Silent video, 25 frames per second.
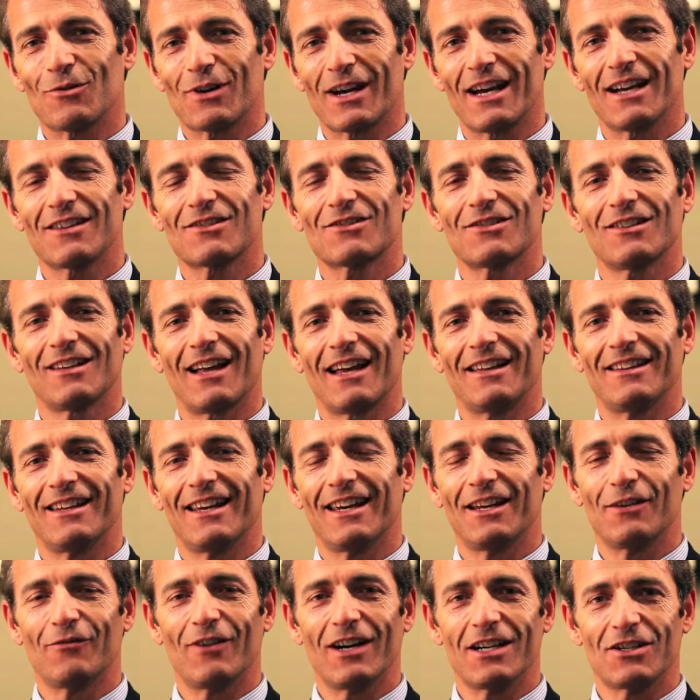Counsel and the
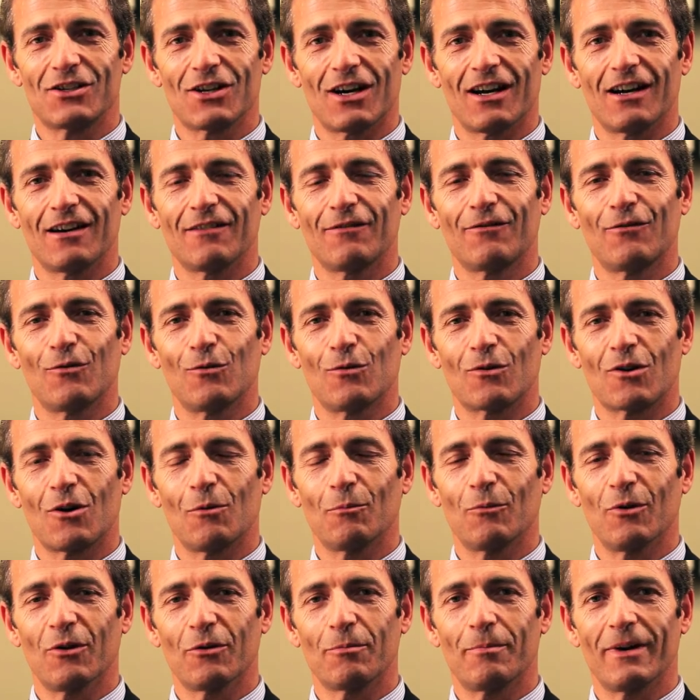Head of HR for
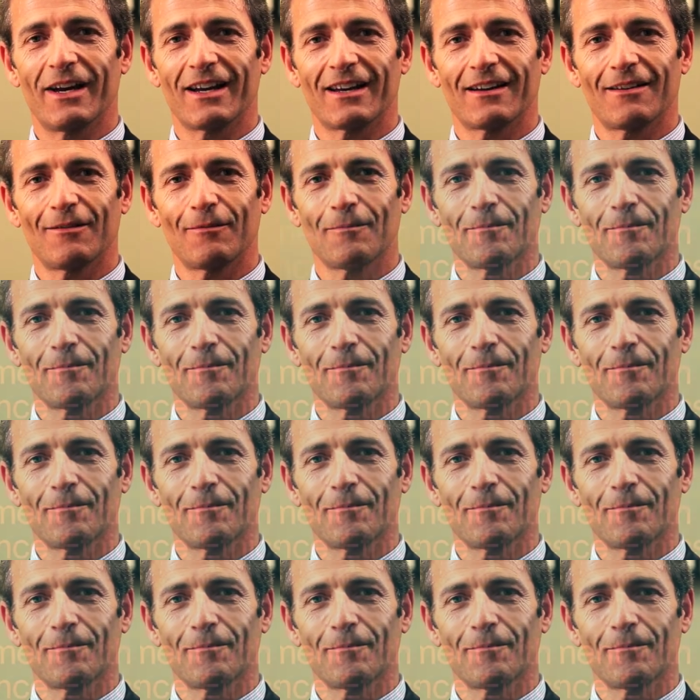Commonwealth Bank.